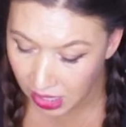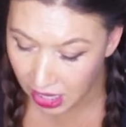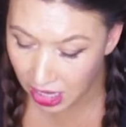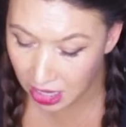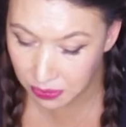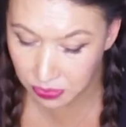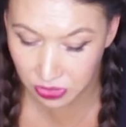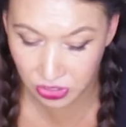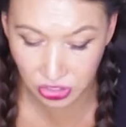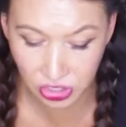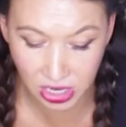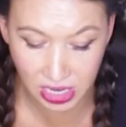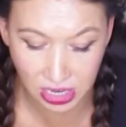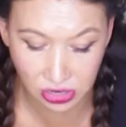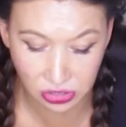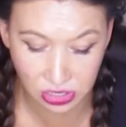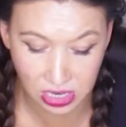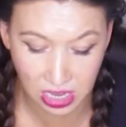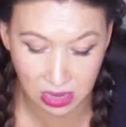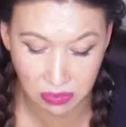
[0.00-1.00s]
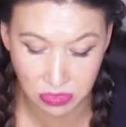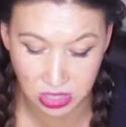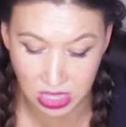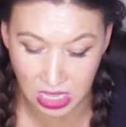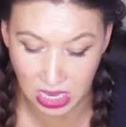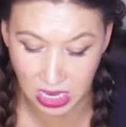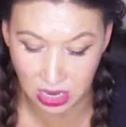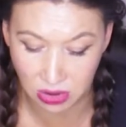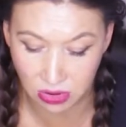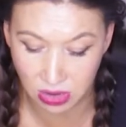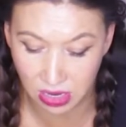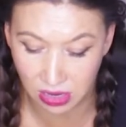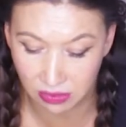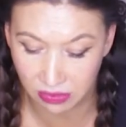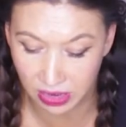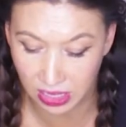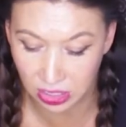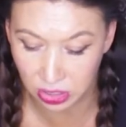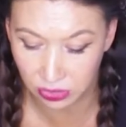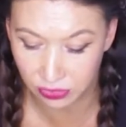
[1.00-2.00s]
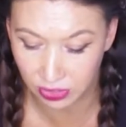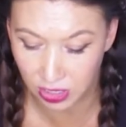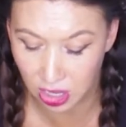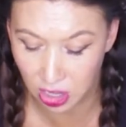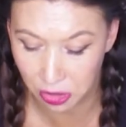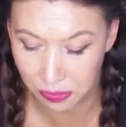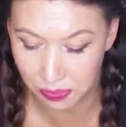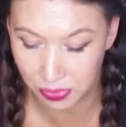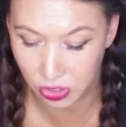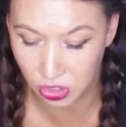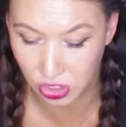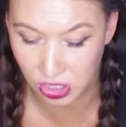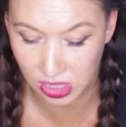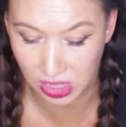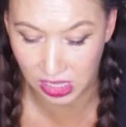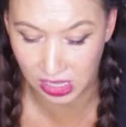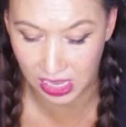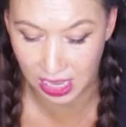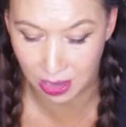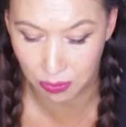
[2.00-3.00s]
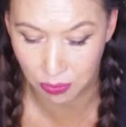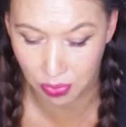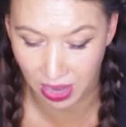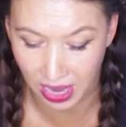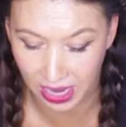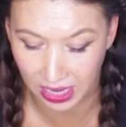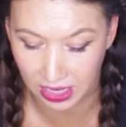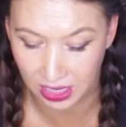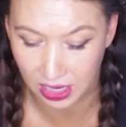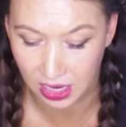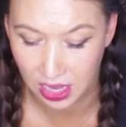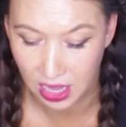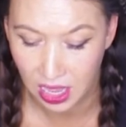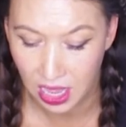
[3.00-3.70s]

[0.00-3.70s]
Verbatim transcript: I appreciate your time and thank you in advance for help pushing the campaign.